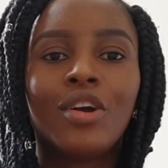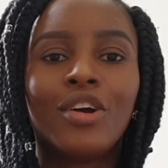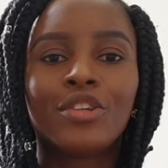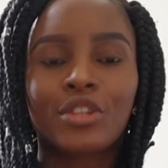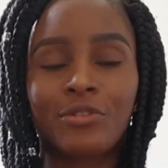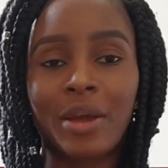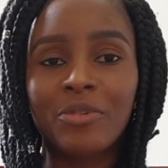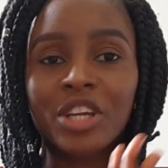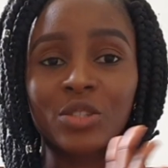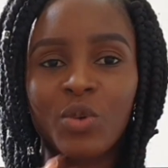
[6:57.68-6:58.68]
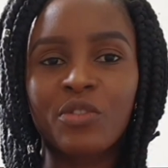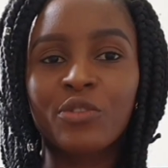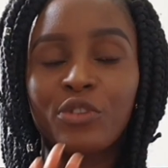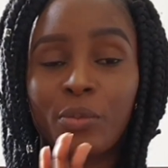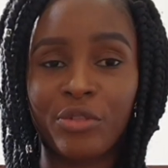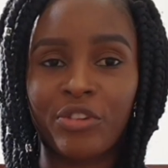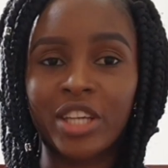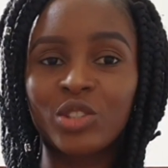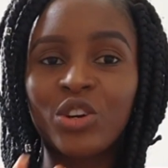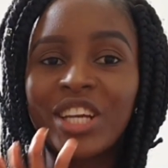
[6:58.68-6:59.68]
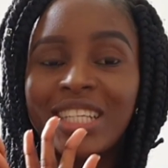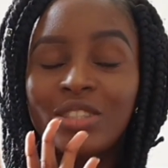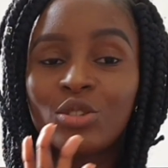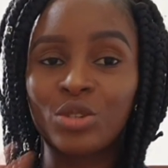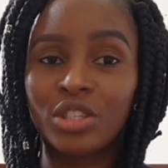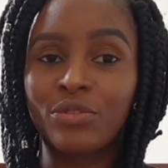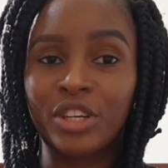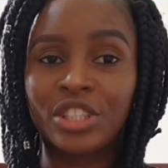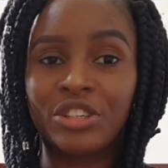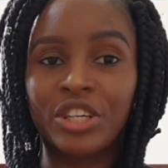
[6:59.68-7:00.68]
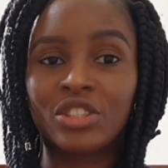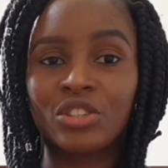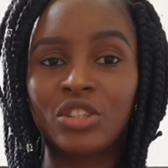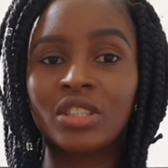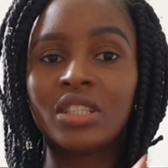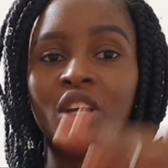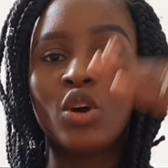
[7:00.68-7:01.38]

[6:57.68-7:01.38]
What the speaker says: So fabric is woven from thread going in two different directions.